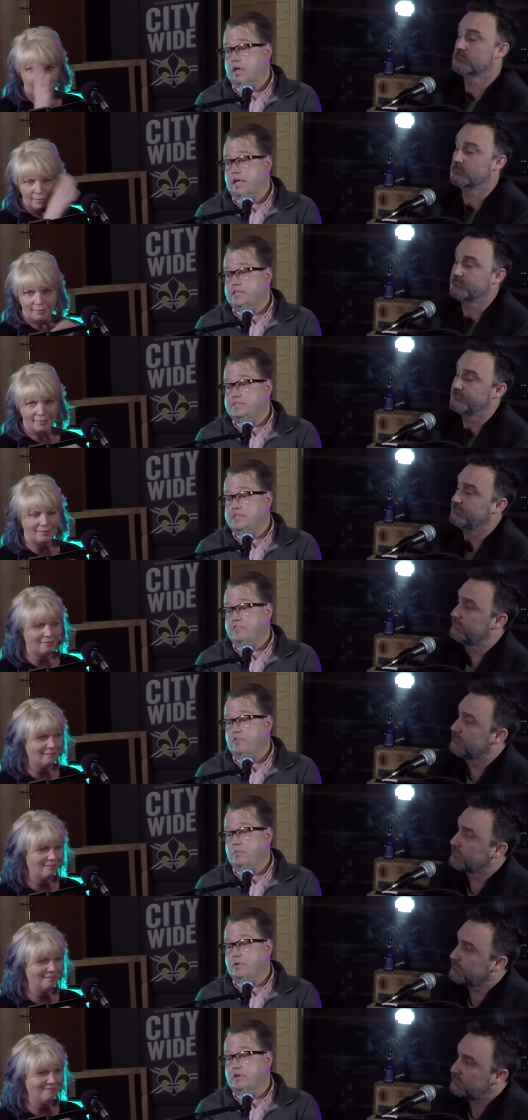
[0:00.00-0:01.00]
Speaker 1: it's
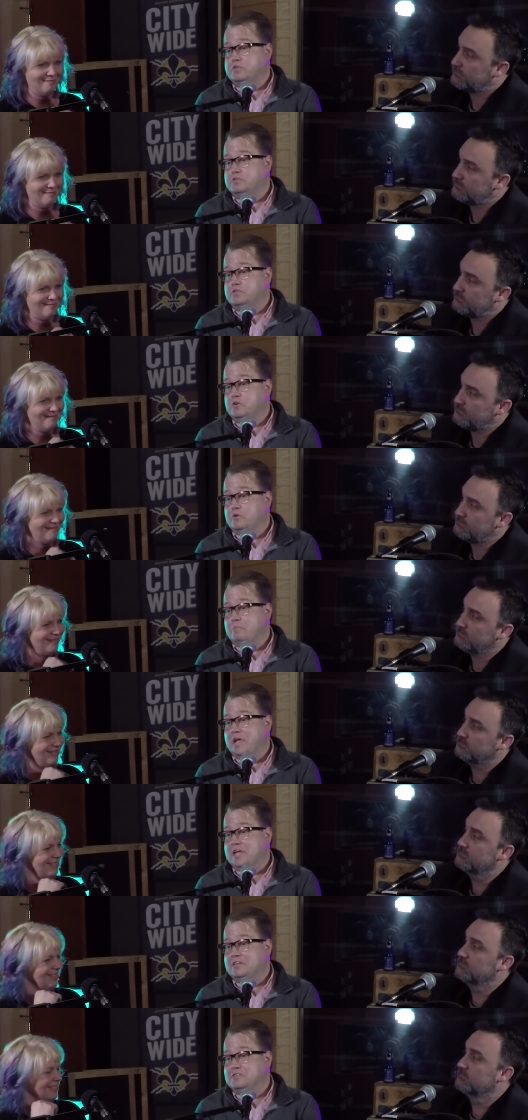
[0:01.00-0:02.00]
different because your
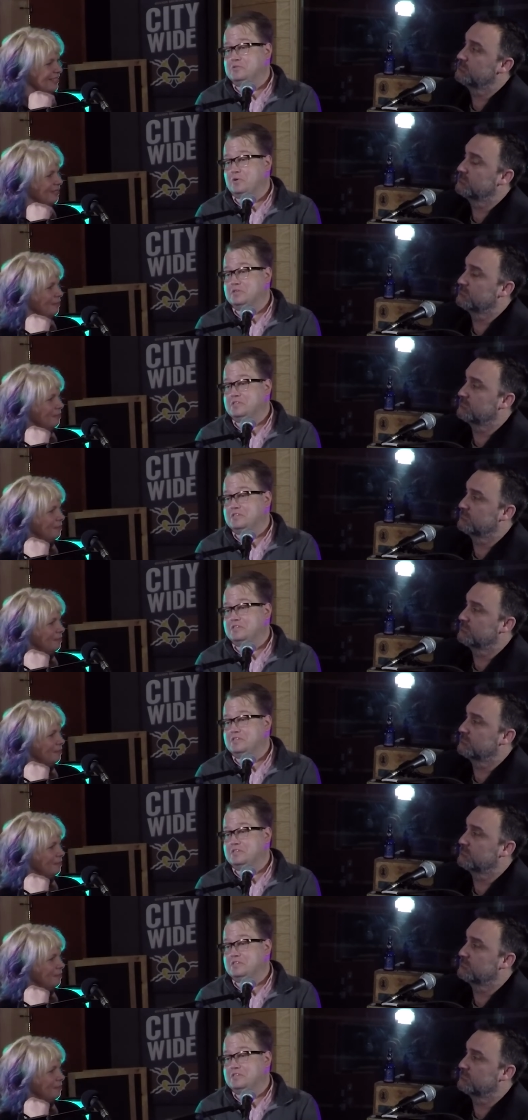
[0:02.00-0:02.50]
main source